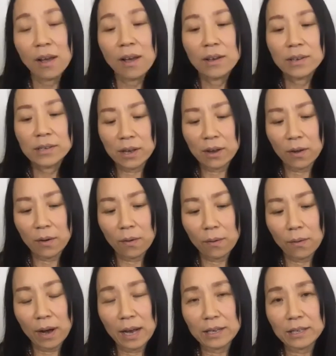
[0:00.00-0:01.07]

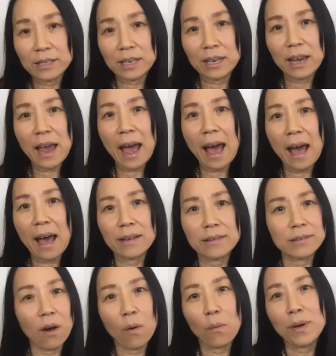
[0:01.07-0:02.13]
So she has
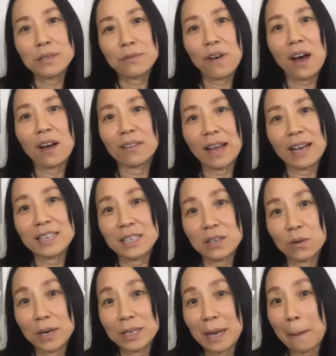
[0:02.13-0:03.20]
always felt like she
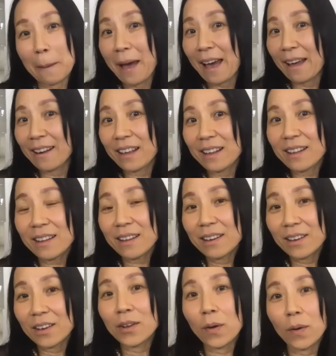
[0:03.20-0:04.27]
was abandoned.
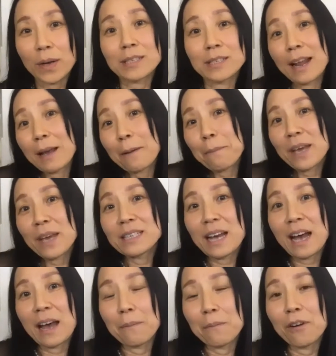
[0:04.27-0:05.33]
You know, it's like big
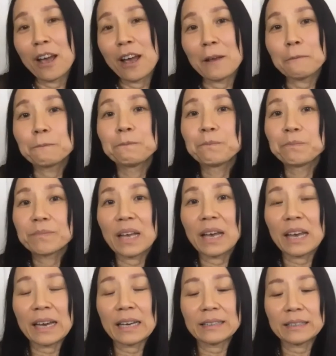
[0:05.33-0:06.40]
time, right?
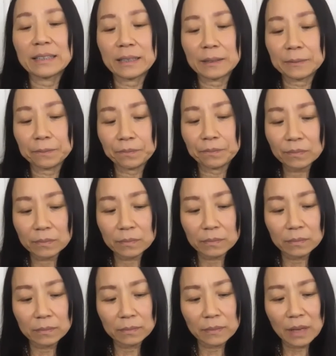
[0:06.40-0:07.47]
And
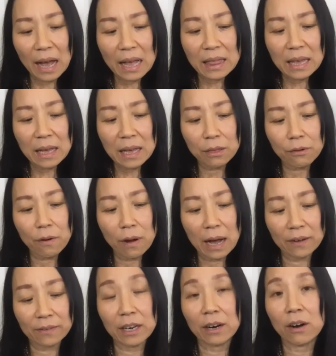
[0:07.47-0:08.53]
I think
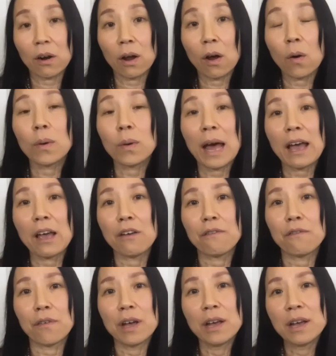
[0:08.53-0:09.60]
throughout her whole life,
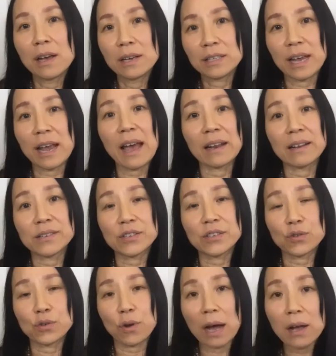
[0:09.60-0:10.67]
she had
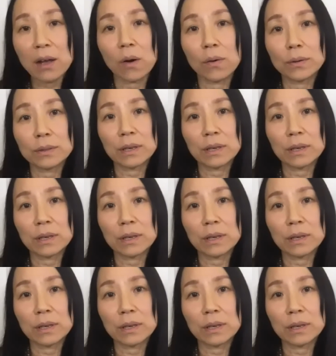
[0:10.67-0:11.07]
struggled